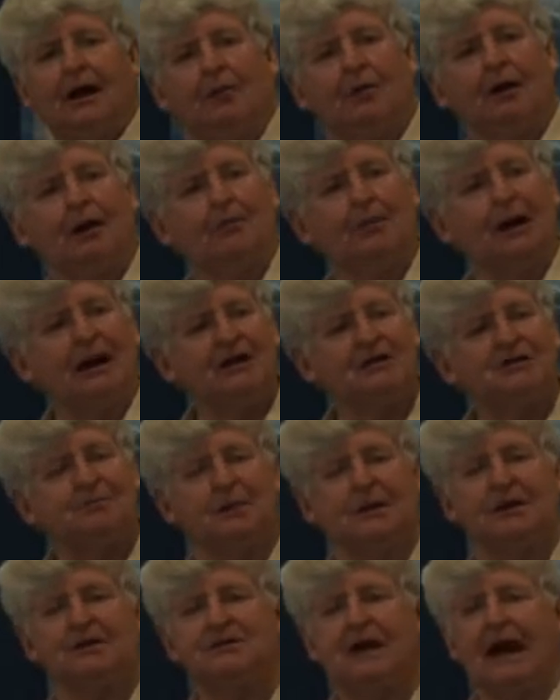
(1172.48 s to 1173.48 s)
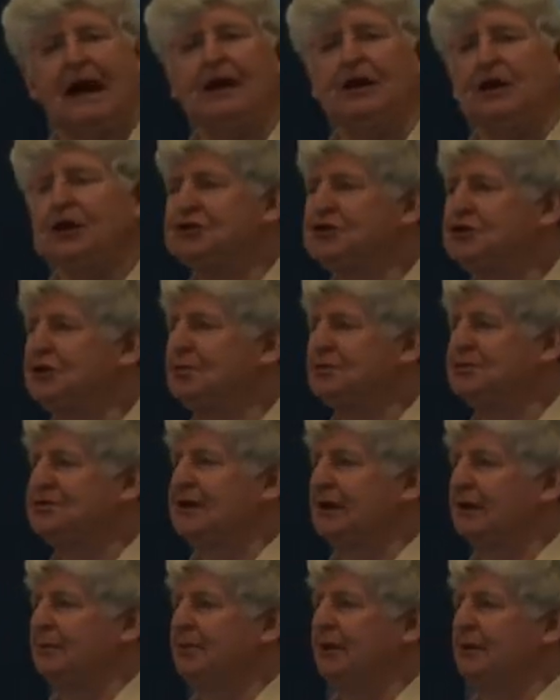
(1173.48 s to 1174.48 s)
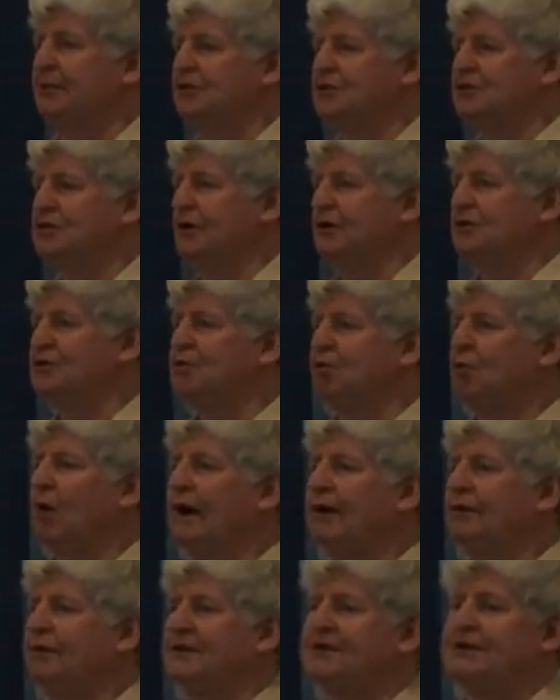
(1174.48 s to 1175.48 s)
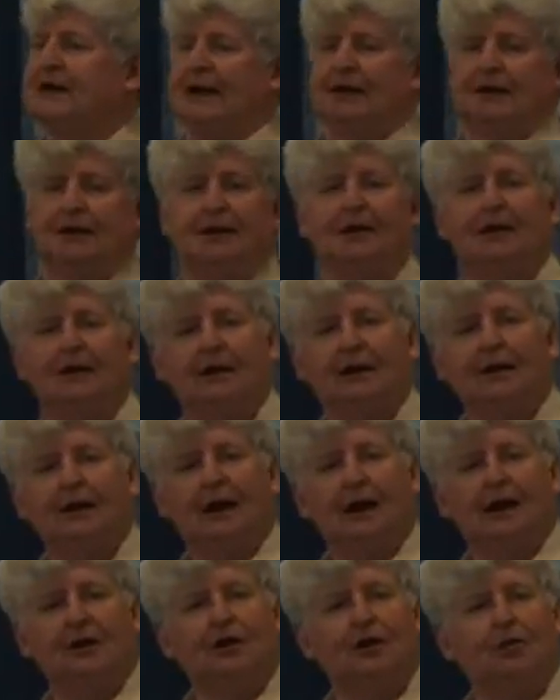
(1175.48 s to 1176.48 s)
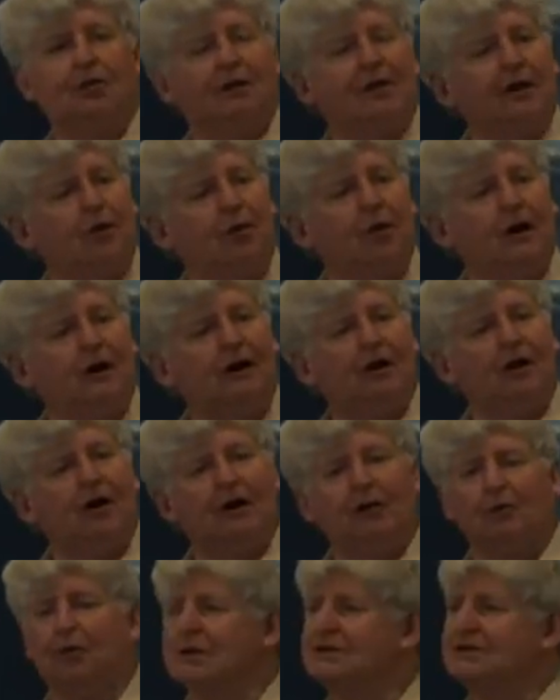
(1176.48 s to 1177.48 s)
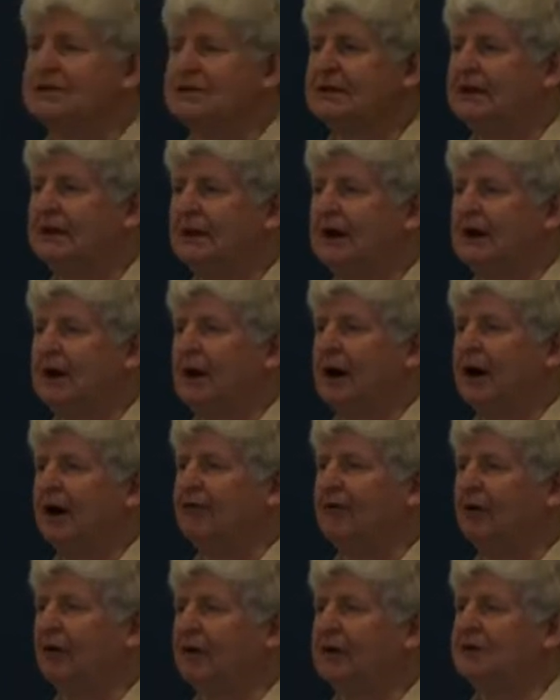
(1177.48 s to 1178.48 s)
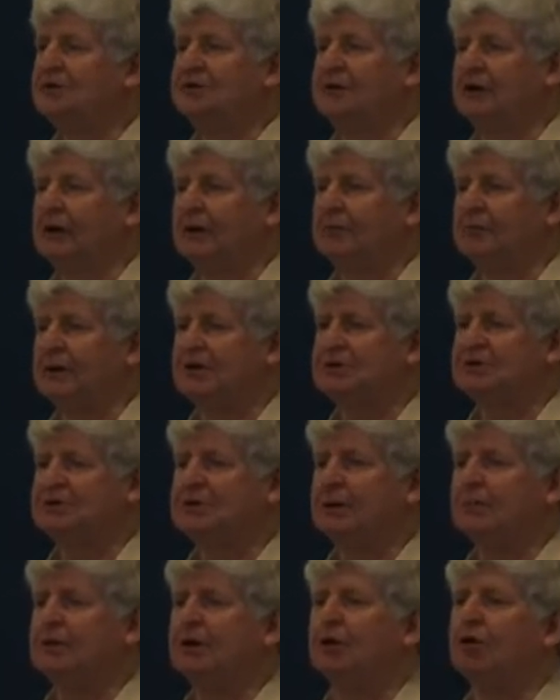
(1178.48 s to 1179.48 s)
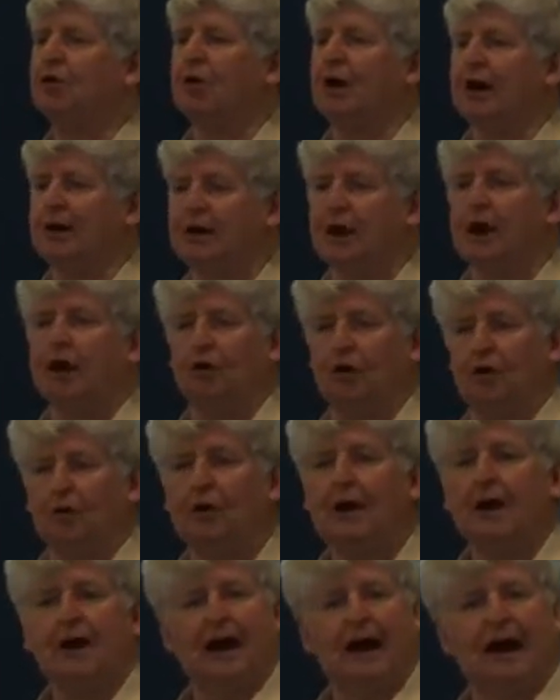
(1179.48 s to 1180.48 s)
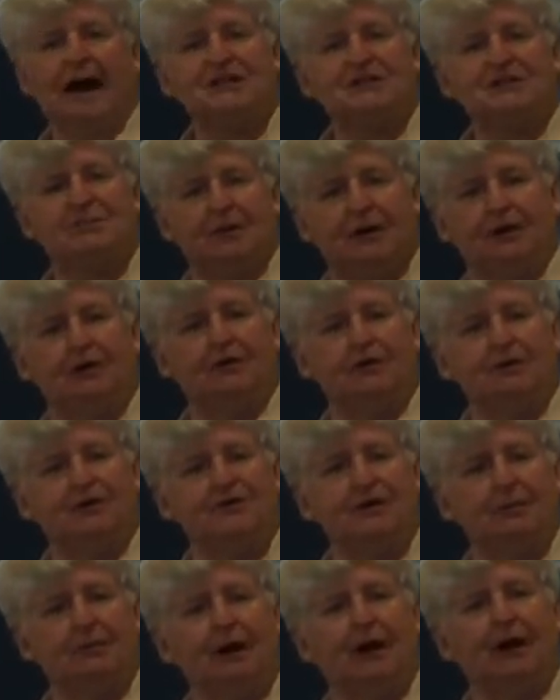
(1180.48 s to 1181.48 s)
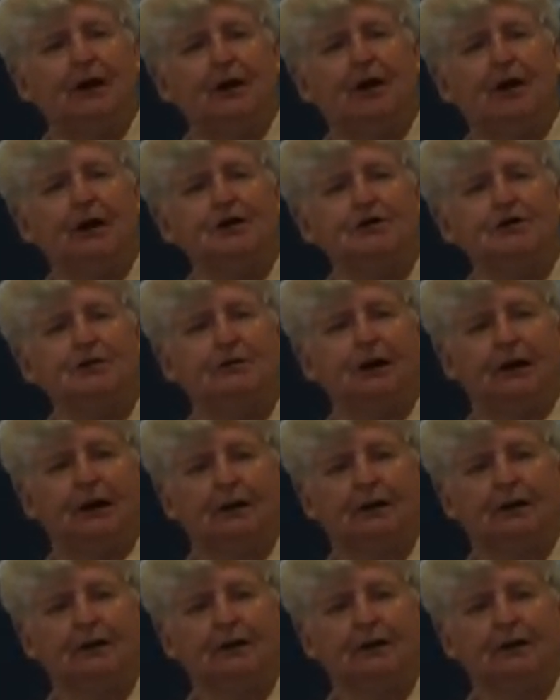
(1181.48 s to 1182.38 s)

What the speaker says: And what amazed me is 82% of people chose one of the 10. And you know what that one-liner was? I volunteered because someone who I know asked me to do something I like doing.